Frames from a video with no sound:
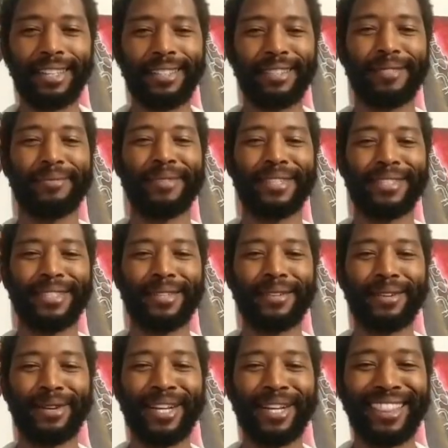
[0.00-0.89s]
It's a
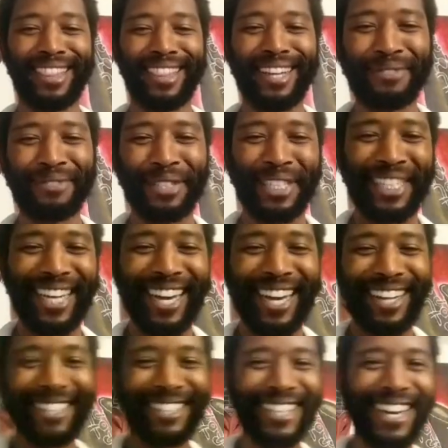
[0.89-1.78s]
lovely day
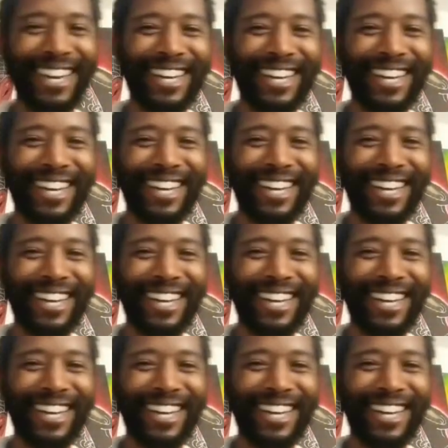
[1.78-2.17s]
outside.